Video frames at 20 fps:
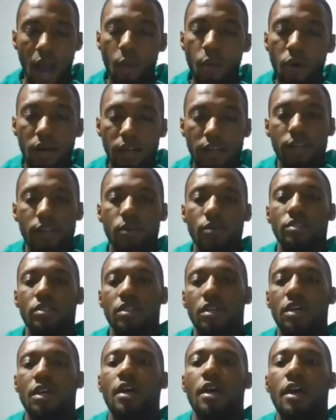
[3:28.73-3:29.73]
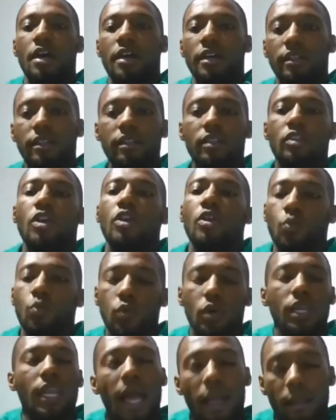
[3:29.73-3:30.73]
I want girls to
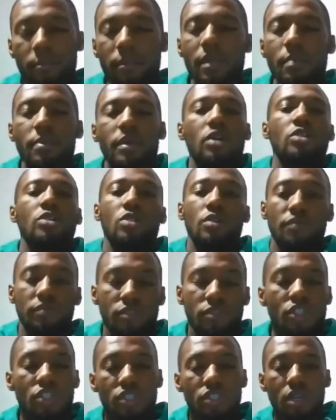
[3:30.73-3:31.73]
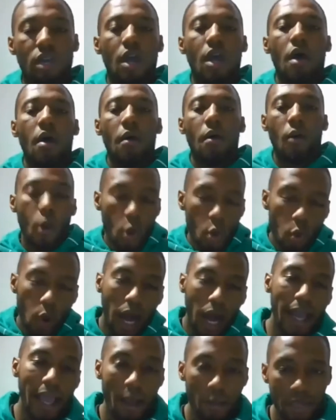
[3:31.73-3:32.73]
like me because of just
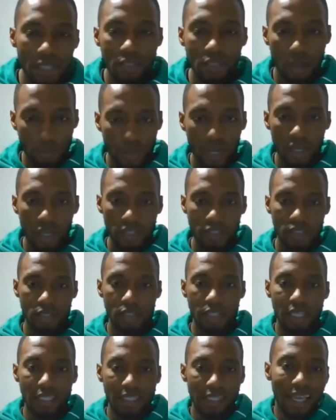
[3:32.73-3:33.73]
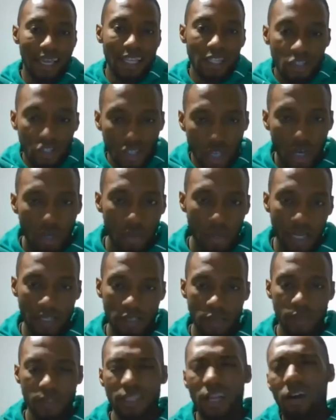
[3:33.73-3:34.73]
who I am as a person, yeah, the internal
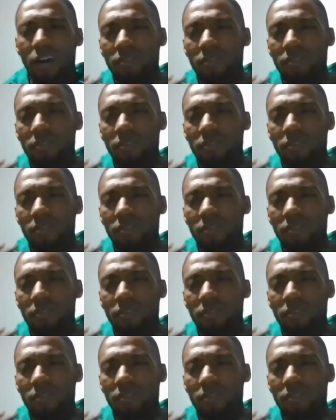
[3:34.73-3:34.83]
attributes.